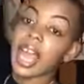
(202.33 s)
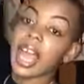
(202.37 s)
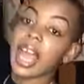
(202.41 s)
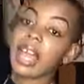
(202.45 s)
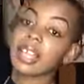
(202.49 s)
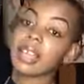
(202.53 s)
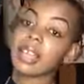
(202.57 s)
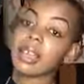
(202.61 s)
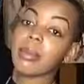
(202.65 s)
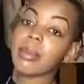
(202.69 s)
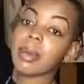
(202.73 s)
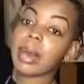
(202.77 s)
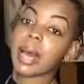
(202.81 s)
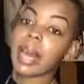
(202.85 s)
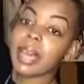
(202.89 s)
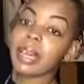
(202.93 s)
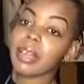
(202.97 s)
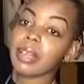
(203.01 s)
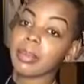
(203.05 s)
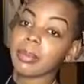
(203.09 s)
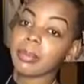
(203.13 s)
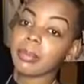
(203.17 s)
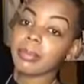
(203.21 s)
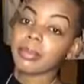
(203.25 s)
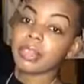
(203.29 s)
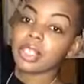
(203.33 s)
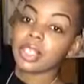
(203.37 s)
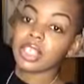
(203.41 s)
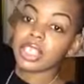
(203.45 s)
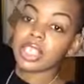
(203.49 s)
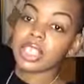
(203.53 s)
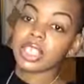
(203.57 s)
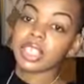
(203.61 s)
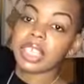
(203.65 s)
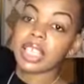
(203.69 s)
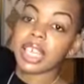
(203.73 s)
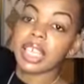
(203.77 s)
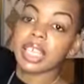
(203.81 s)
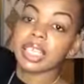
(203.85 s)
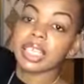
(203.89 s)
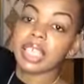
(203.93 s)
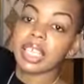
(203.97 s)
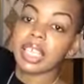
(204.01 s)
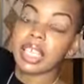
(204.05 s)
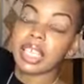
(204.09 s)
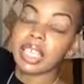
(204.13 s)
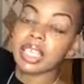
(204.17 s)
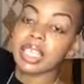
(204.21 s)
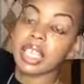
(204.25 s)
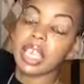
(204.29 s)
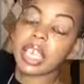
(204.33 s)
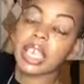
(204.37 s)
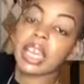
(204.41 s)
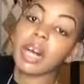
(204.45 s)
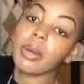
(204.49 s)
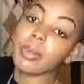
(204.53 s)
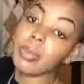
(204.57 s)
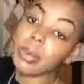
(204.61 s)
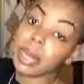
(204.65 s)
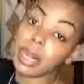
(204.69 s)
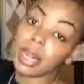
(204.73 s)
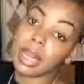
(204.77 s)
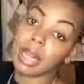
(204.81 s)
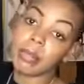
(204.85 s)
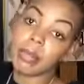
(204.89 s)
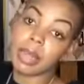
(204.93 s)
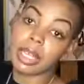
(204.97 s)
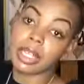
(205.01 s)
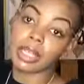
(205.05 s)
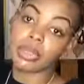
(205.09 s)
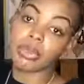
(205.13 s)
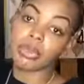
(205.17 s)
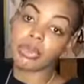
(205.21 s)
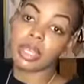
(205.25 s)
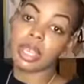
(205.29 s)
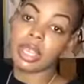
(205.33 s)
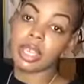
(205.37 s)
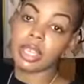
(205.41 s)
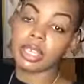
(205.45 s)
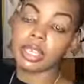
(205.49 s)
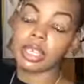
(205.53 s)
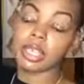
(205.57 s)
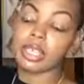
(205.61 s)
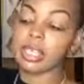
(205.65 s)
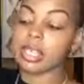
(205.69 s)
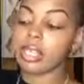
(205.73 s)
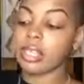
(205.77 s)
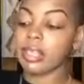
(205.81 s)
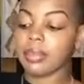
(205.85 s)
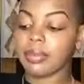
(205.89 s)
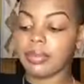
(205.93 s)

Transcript: at the bottom just like this, and I'll put it in my suitcase.